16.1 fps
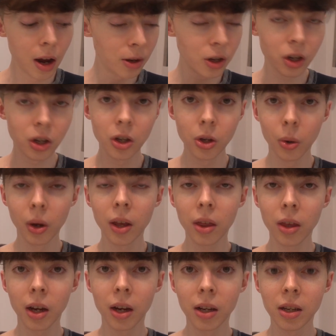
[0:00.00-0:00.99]
It's just doing
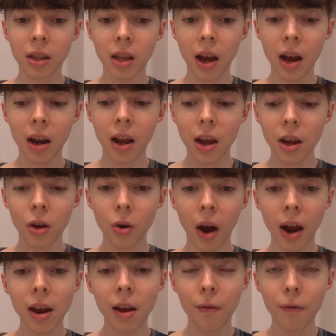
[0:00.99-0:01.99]
things that,
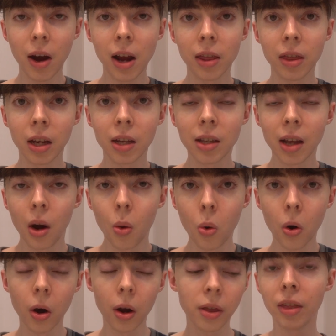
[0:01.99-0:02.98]
I can find things that
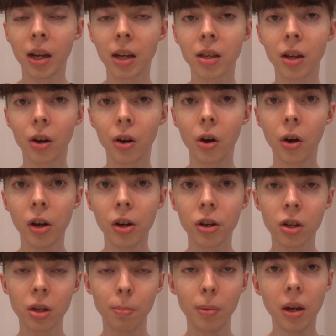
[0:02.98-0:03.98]
work, things that are going to
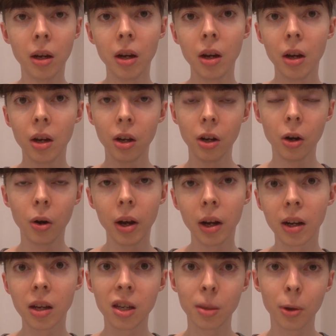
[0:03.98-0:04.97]
just be, an
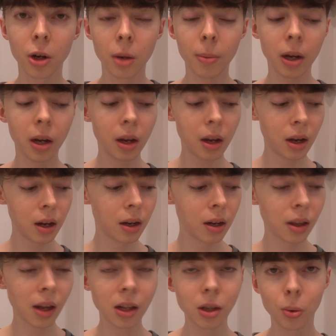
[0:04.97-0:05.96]
experiment. And
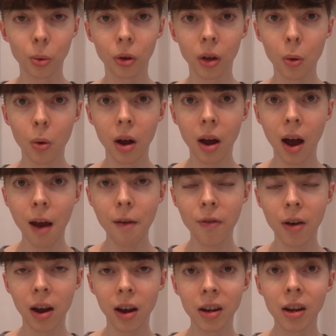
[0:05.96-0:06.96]
that's really what I
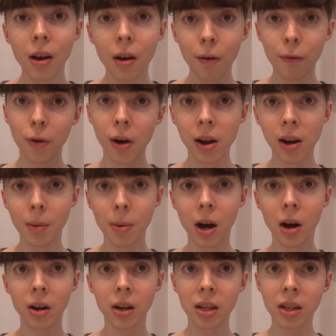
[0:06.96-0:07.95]
find fun
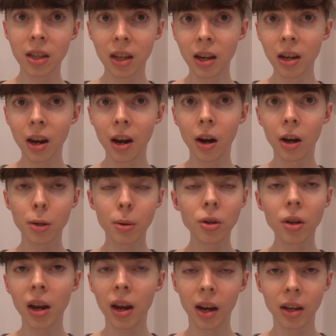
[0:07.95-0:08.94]
about skincare,
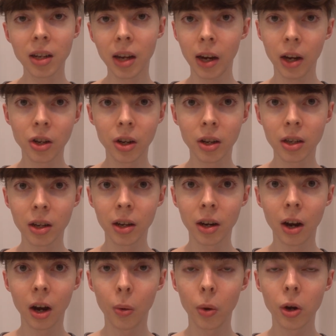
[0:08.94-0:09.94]
especially anti-aging
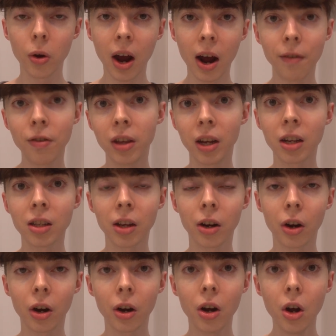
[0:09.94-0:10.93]
skincare, where you have things that
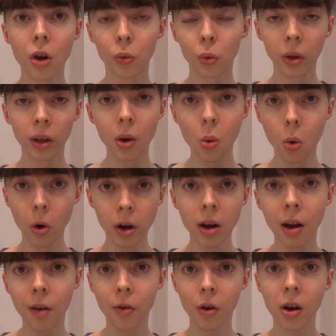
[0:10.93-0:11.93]
are really
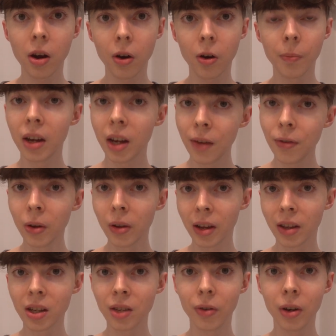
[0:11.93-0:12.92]
working for you. If you
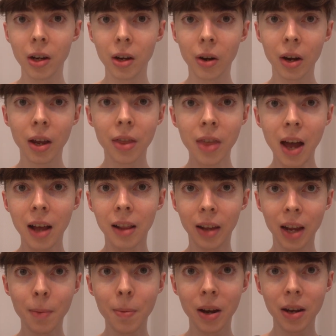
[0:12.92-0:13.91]
like this video, hit that
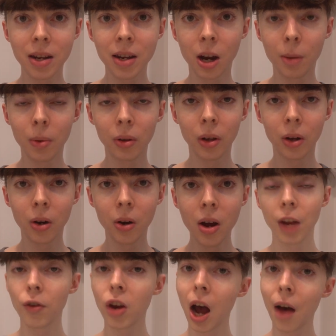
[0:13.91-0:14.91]
like button down below.
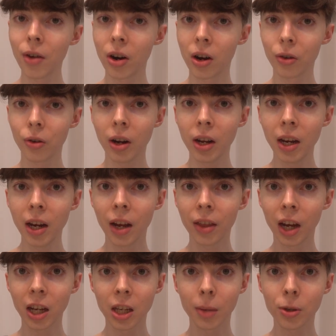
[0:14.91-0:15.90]
And if you haven't already, hit
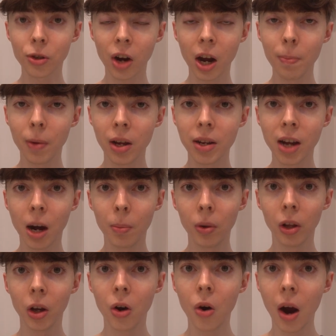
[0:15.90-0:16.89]
that subscribe button down
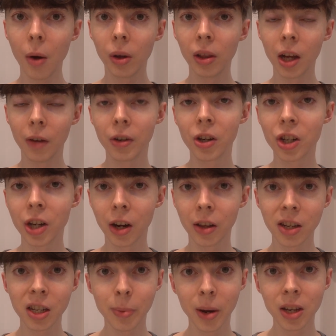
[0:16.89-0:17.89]
below. I would love to share
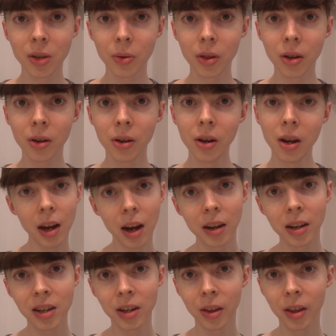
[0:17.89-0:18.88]
this space with you. And
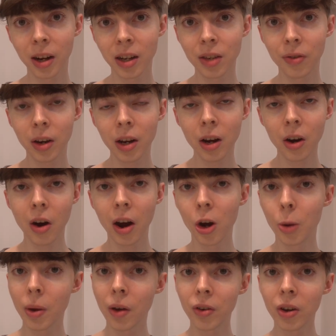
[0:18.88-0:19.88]
until the next video, I
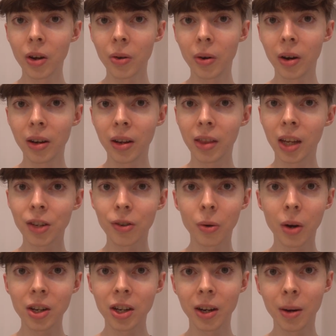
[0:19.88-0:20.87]
hope you have a good one. Thanks for
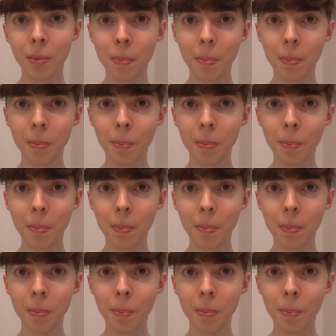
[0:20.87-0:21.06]
watching.